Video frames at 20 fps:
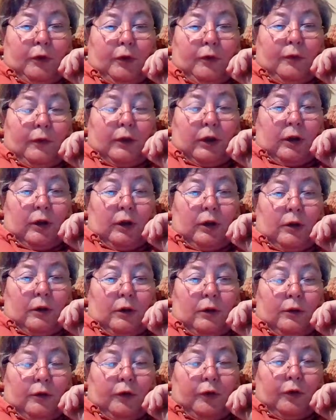In fact,
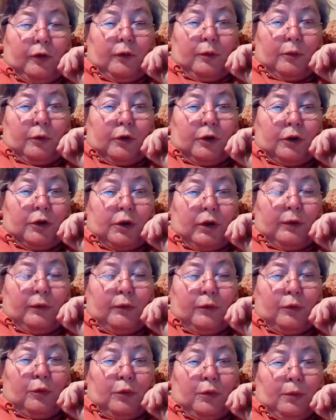it looks as if there were originally
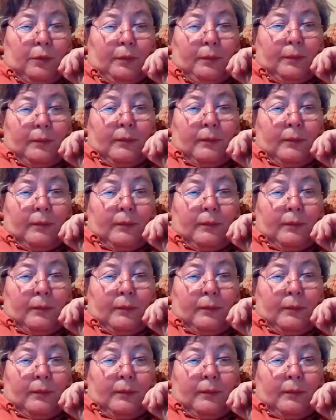4.